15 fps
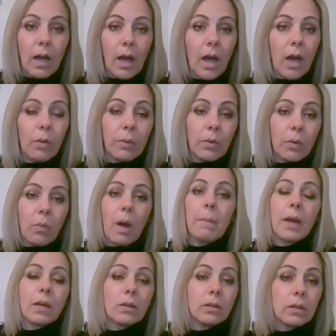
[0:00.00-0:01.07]
um, we would want
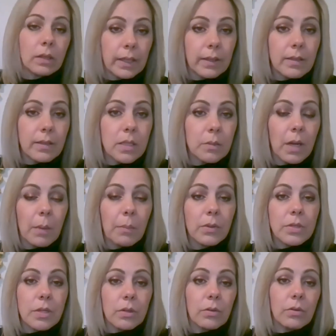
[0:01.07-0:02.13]
medical clearance to be able
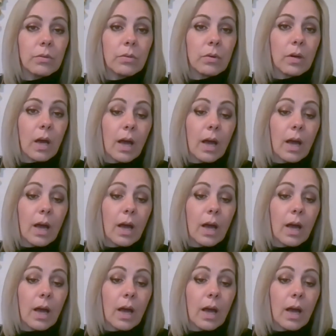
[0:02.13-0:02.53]
to